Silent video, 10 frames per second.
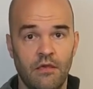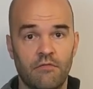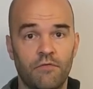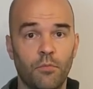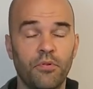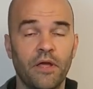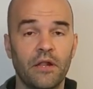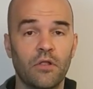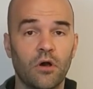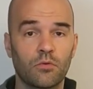if you're playing
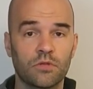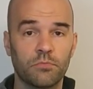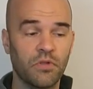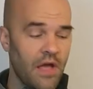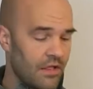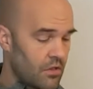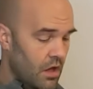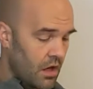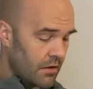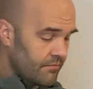along with the play
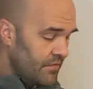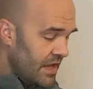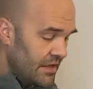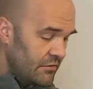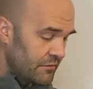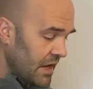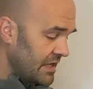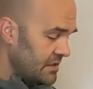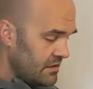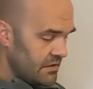along and you've
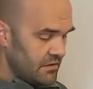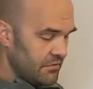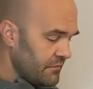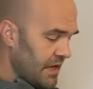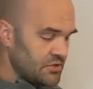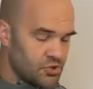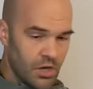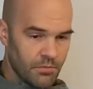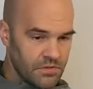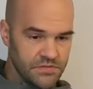got you've got
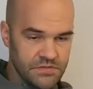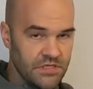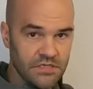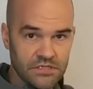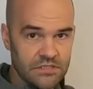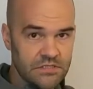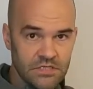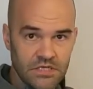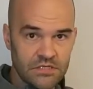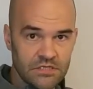drummers ding ding
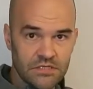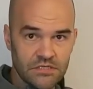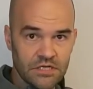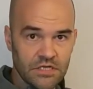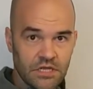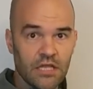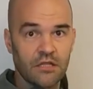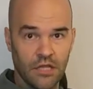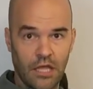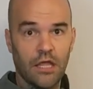ding ding ding
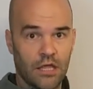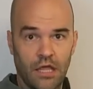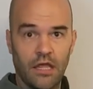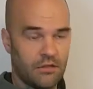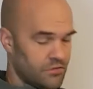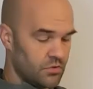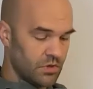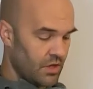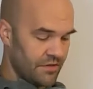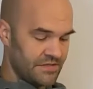eh, eh, eh,
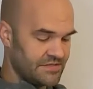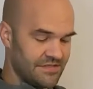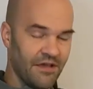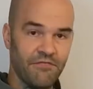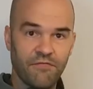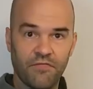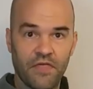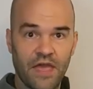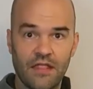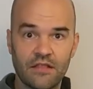doing all this stuff
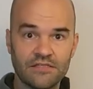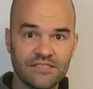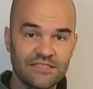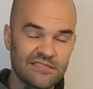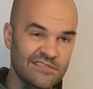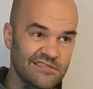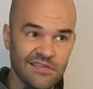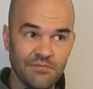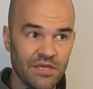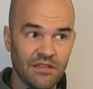that
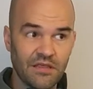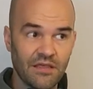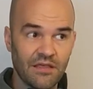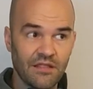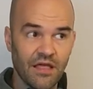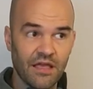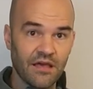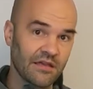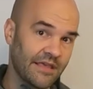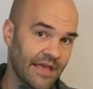seemingly like
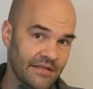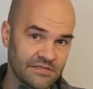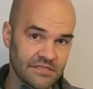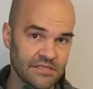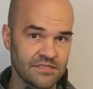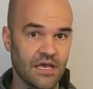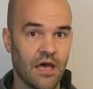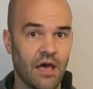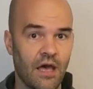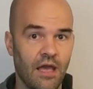against the
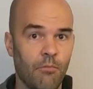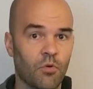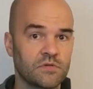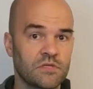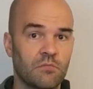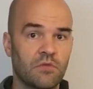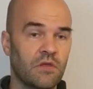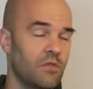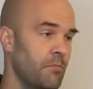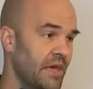time or
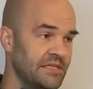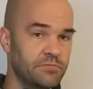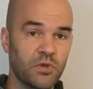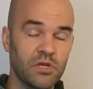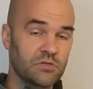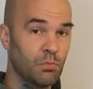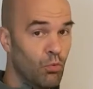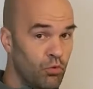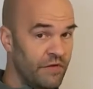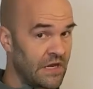something the bass player's
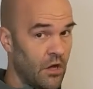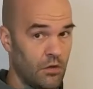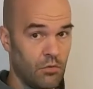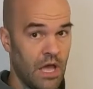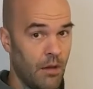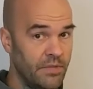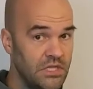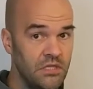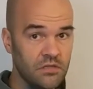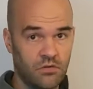moving all around
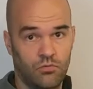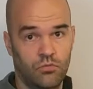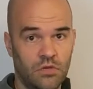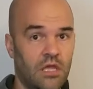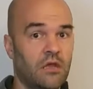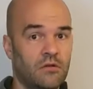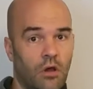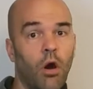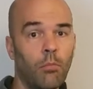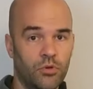ding ding ding
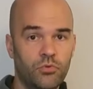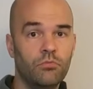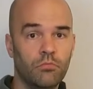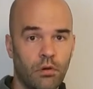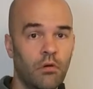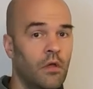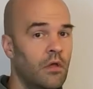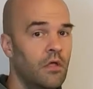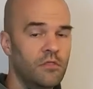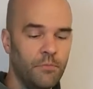ding
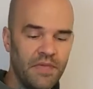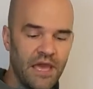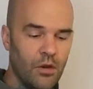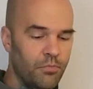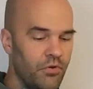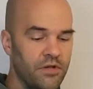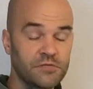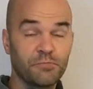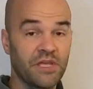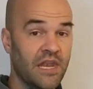the piano
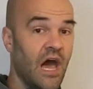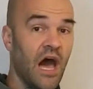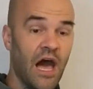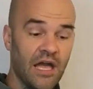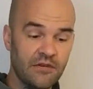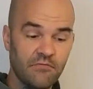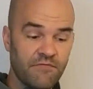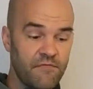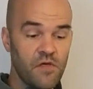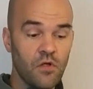player's playing odd
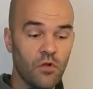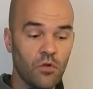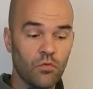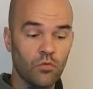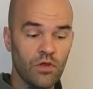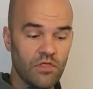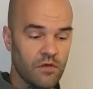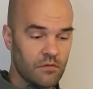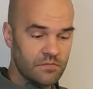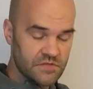fill
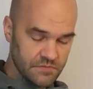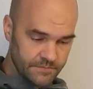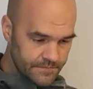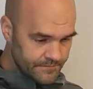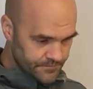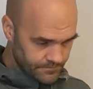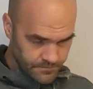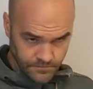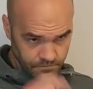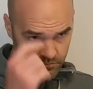rhythms
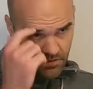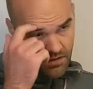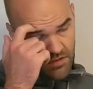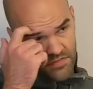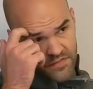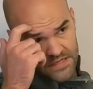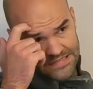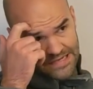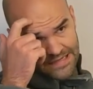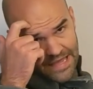things
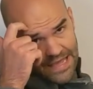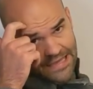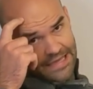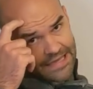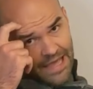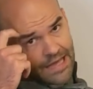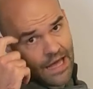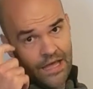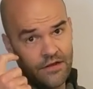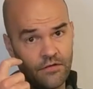like that it can get
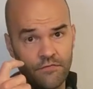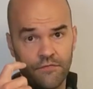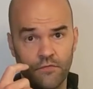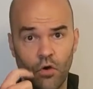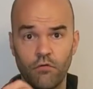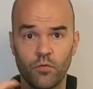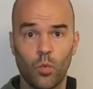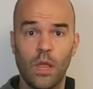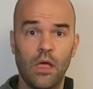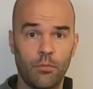kind of
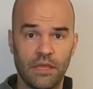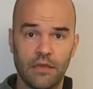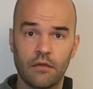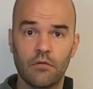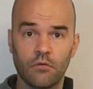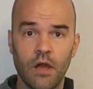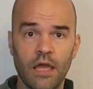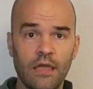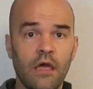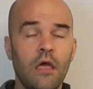overwhelming
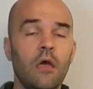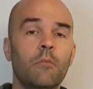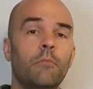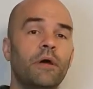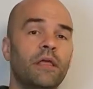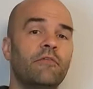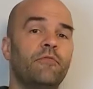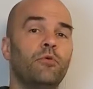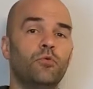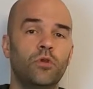right but if
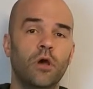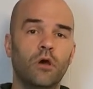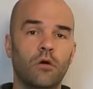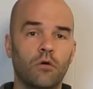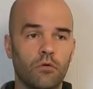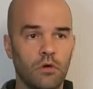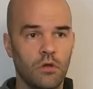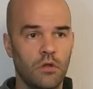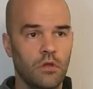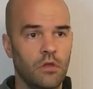you know
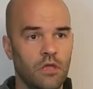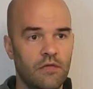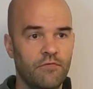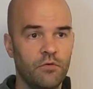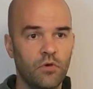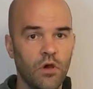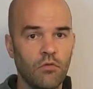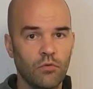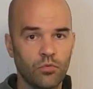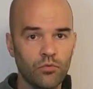if you know
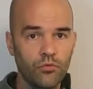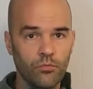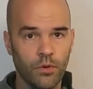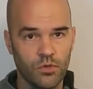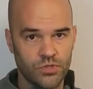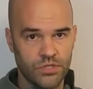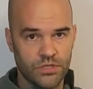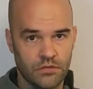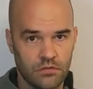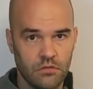the root
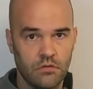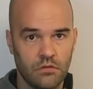motion